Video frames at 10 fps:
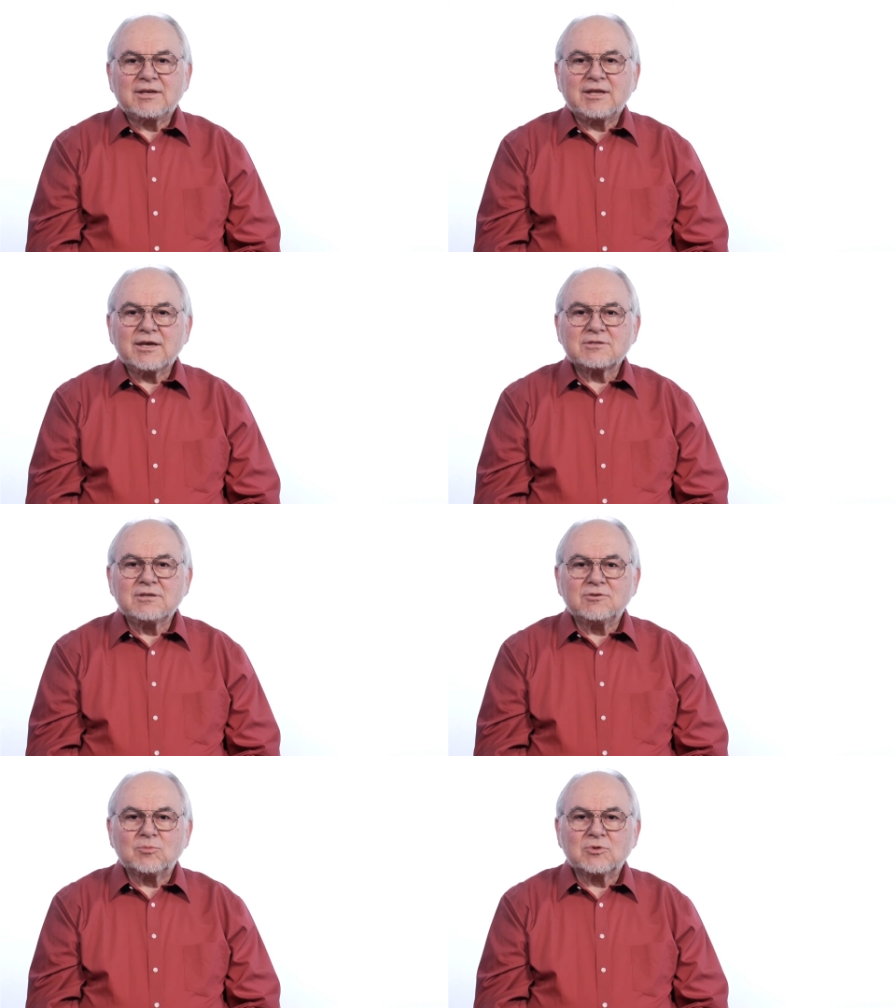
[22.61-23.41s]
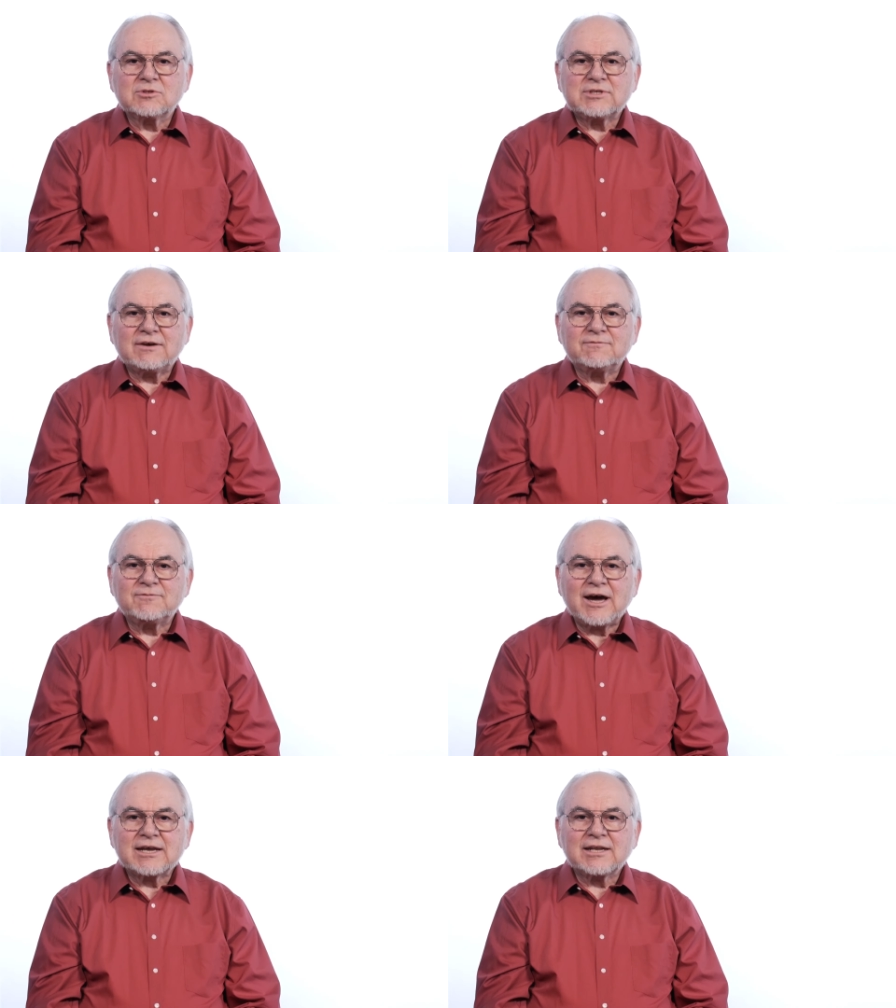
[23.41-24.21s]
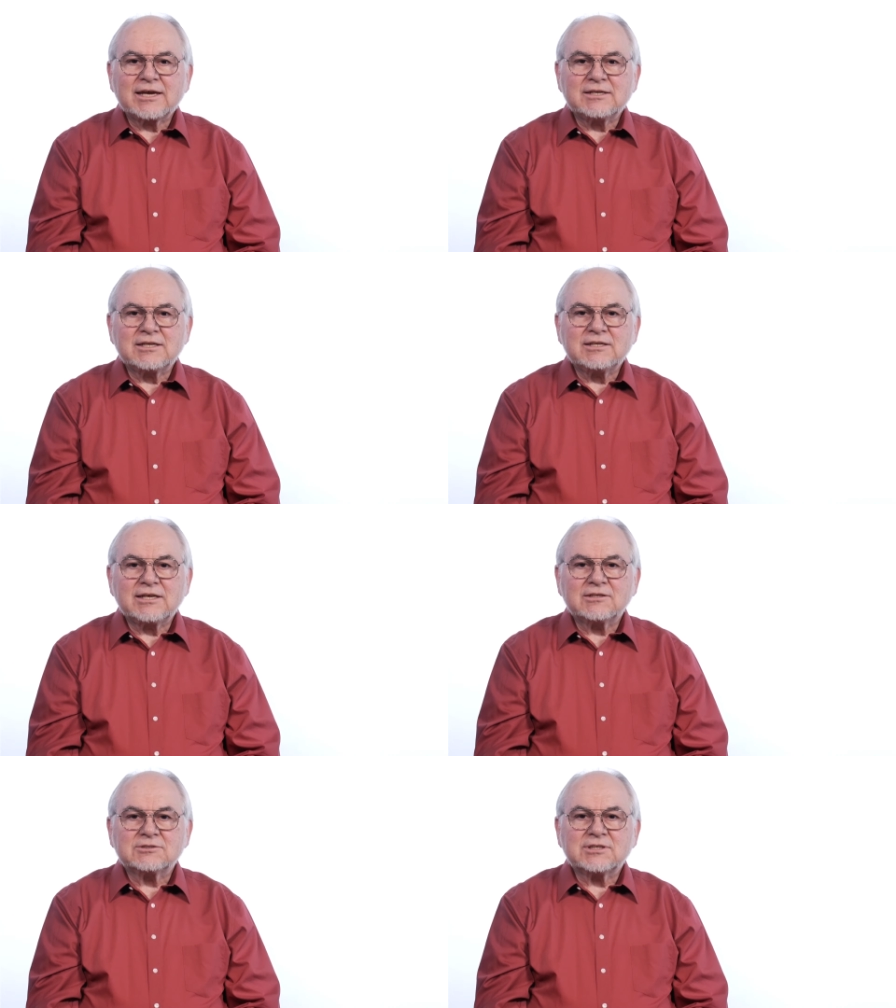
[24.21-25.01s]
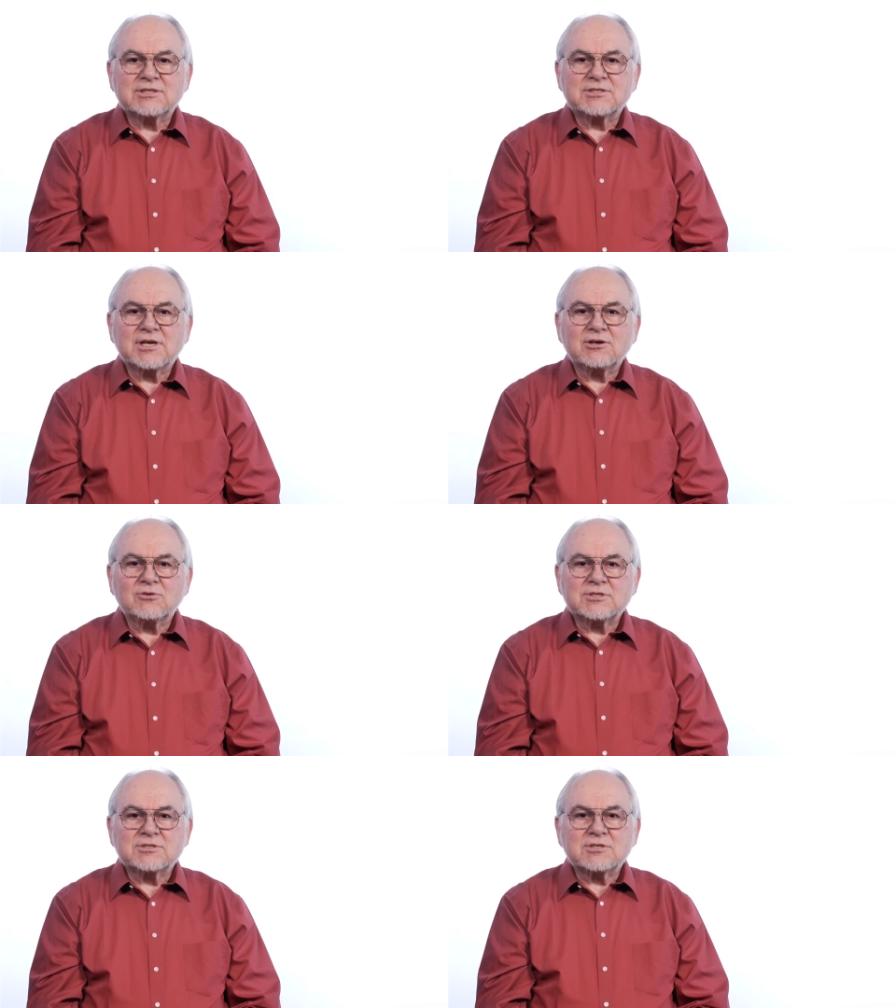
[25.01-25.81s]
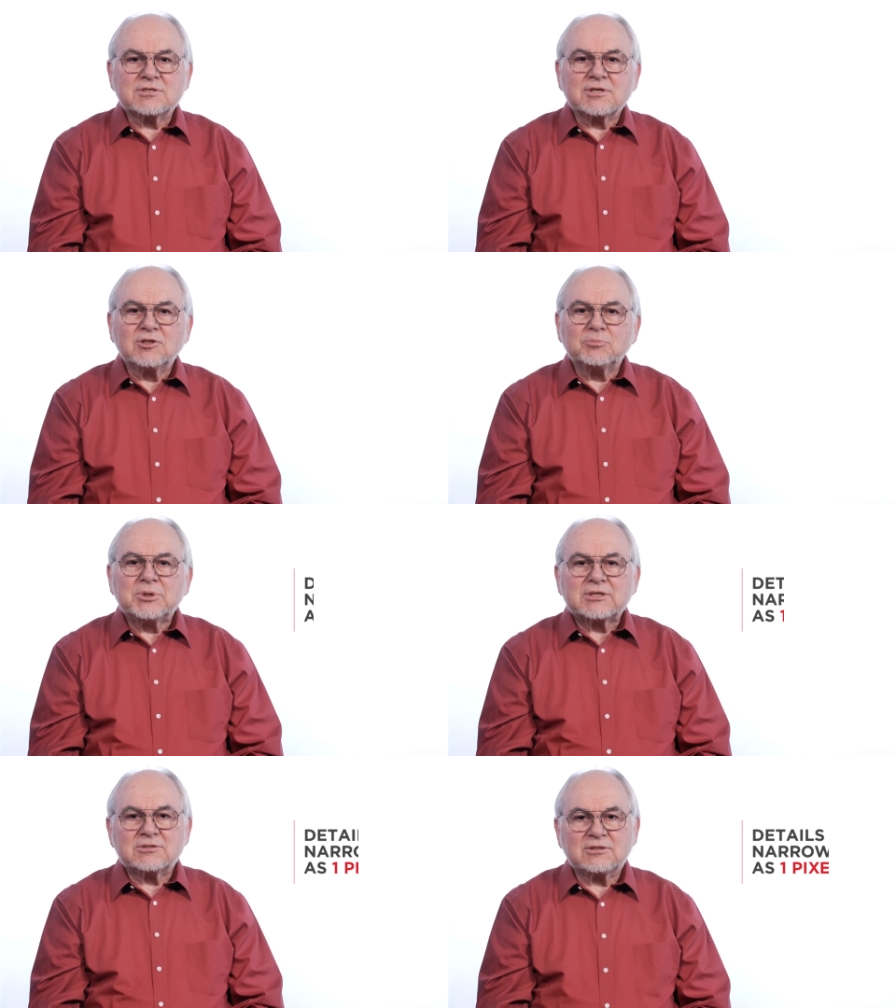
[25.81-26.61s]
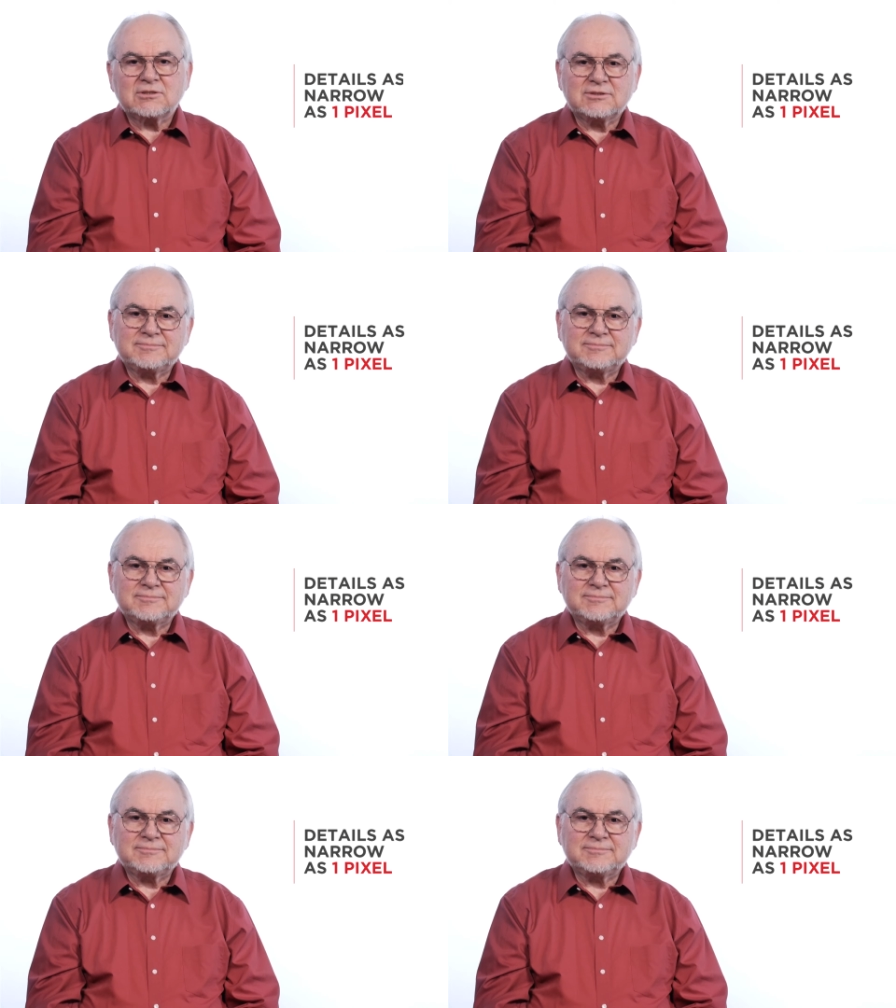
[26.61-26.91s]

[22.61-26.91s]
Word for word: Text and numerals have fine line details as narrow as a single pixel